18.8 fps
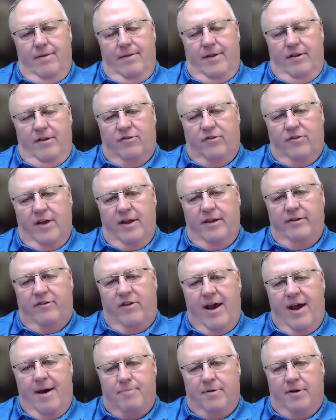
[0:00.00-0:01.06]
These things
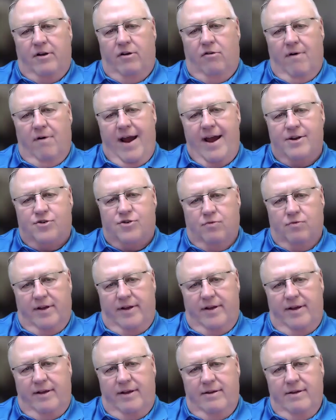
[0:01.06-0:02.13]
happen
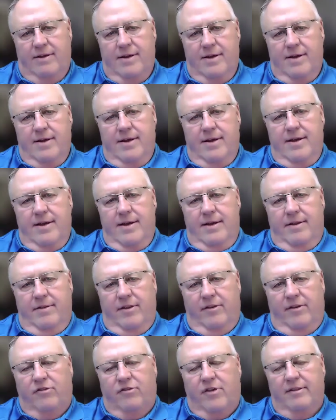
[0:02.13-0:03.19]
gradually,
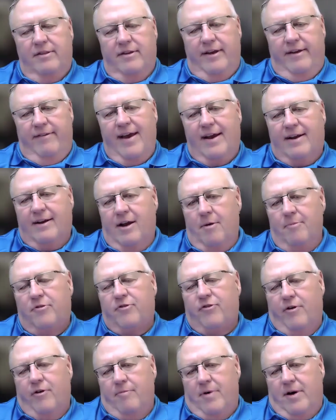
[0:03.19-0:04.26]
then suddenly. That comes
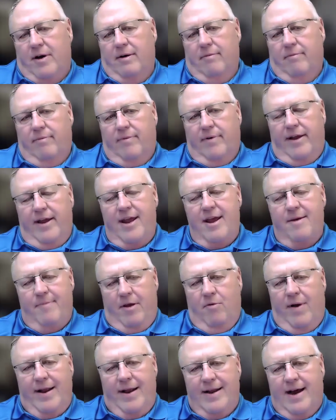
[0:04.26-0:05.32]
from a
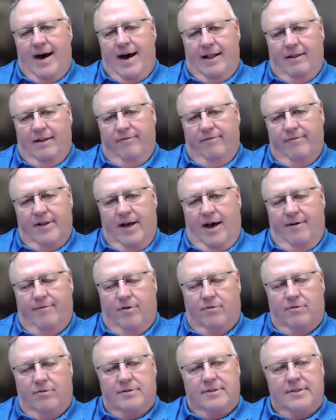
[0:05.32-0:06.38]
Hemingway
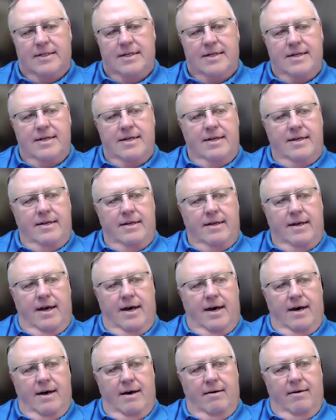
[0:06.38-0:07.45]
novel.
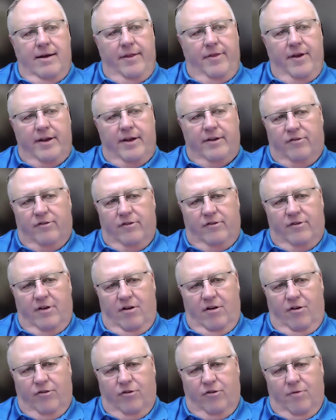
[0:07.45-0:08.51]
I think it's The
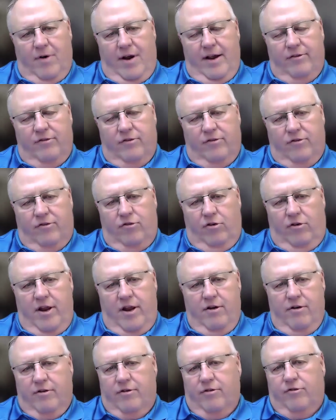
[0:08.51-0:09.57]
Sun Also Rises. Two
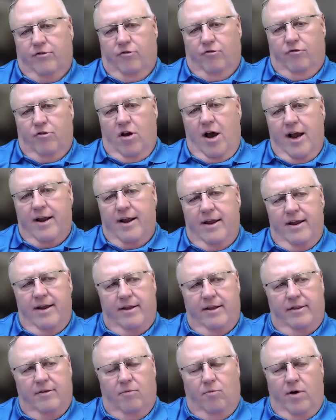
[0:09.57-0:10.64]
characters are talking,
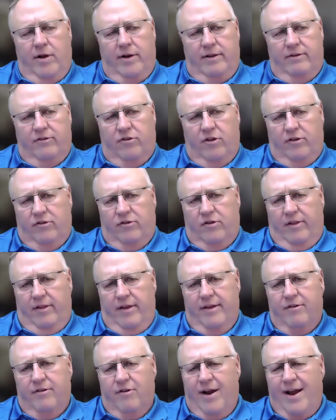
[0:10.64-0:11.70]
and the one says to
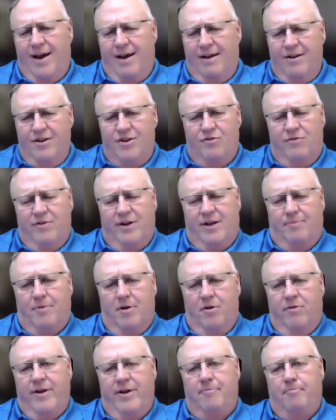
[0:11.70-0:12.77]
the other, "How did you end
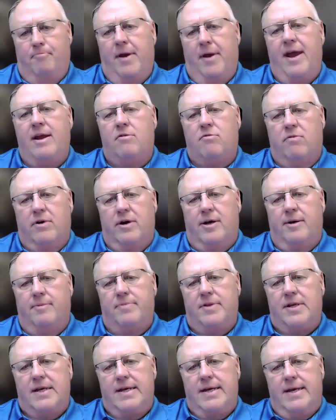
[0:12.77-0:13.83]
up going
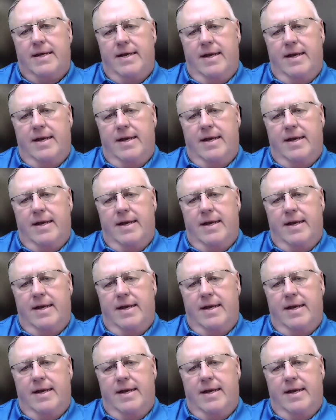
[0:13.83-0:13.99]
bankrupt?"